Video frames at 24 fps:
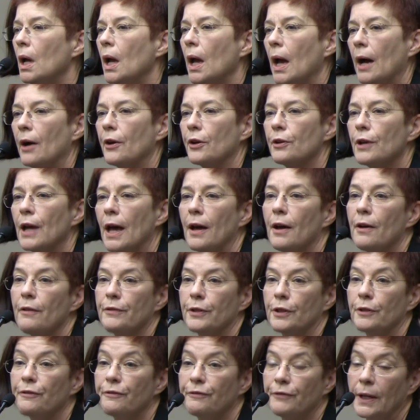how to have
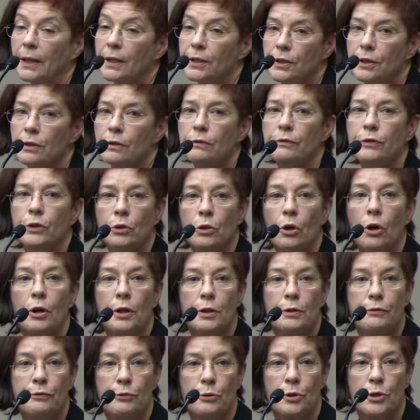effective law
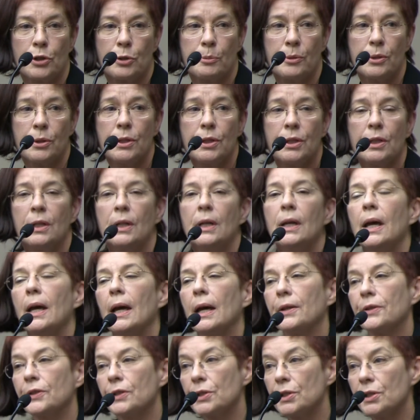enforcement
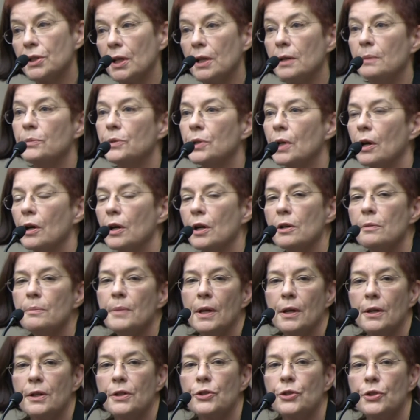at the same time
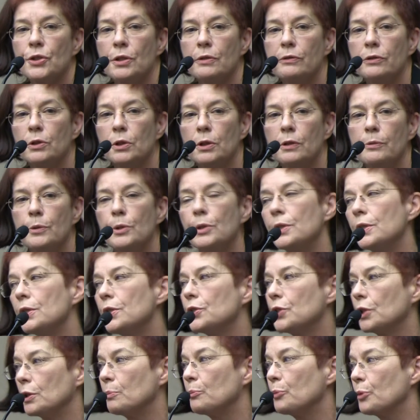as civil
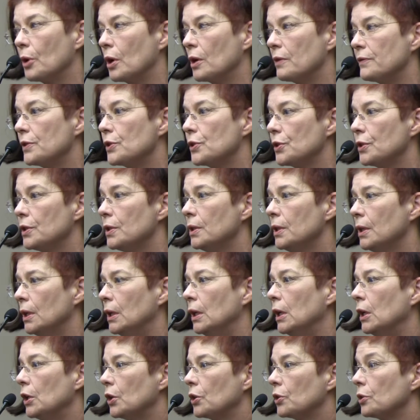liberties and privacy.
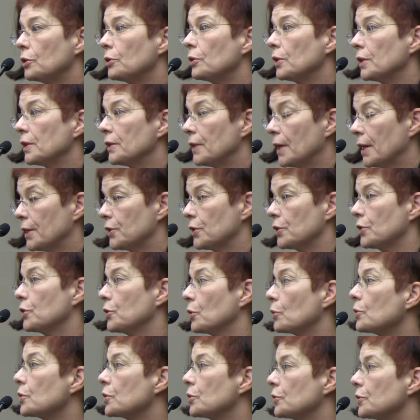Clearly, that's a
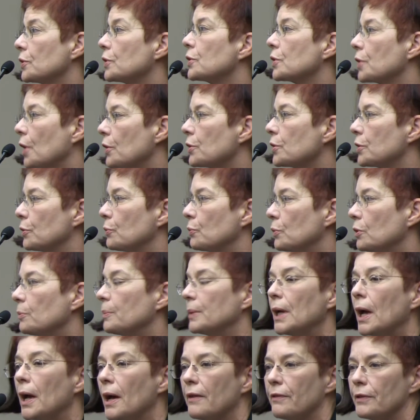social discussion we'll
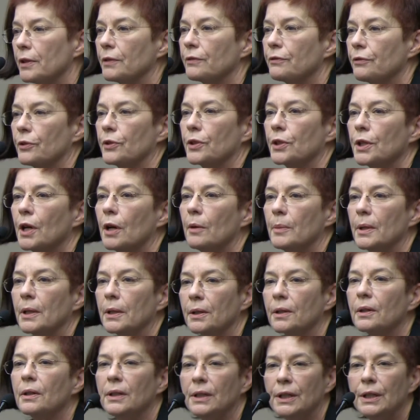be having for the
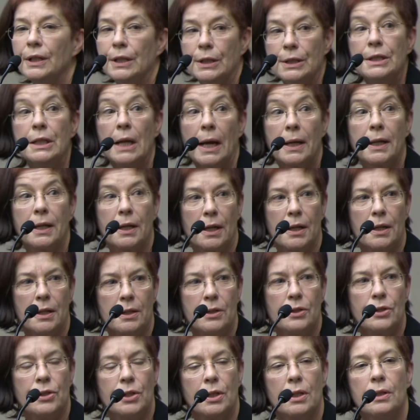coming
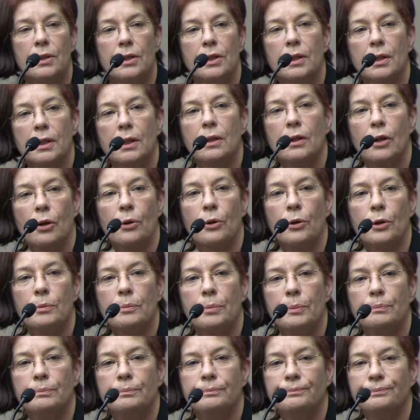decades in the current
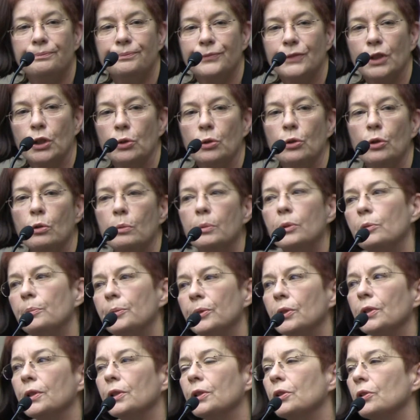global
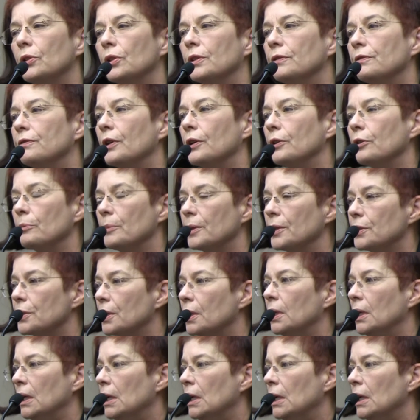political environment.